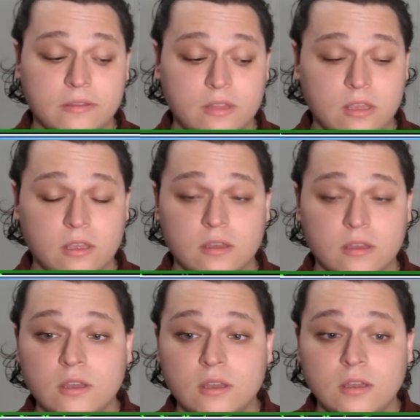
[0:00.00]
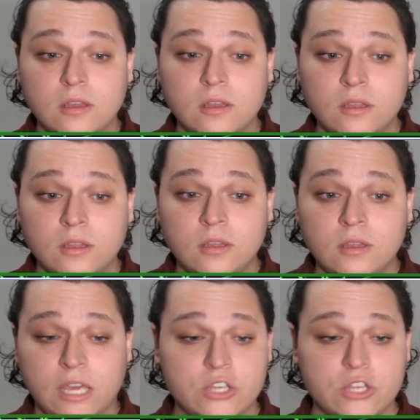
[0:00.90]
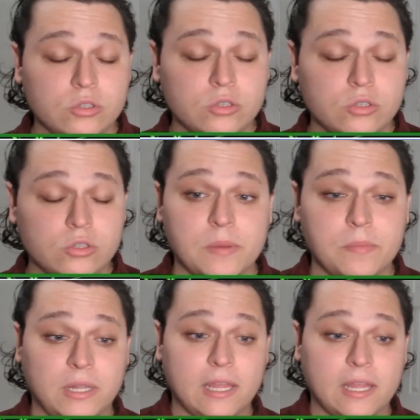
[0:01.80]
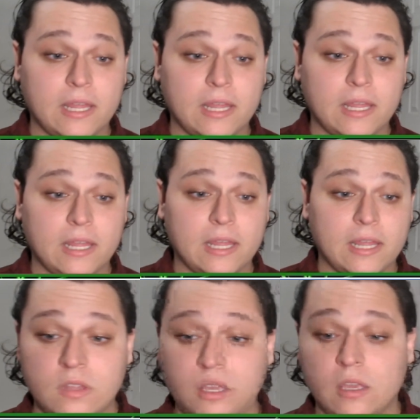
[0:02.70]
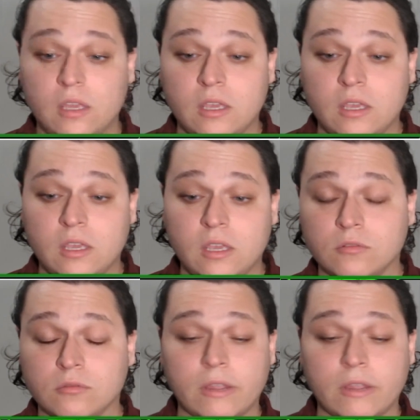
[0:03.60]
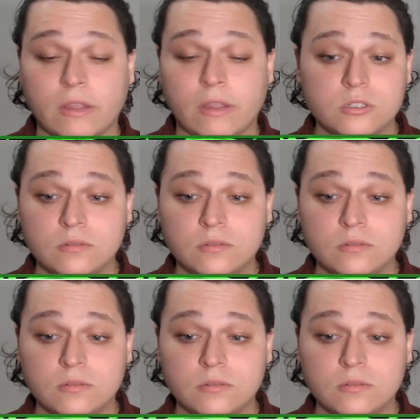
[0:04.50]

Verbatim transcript: The issues that had been plaguing the Rangers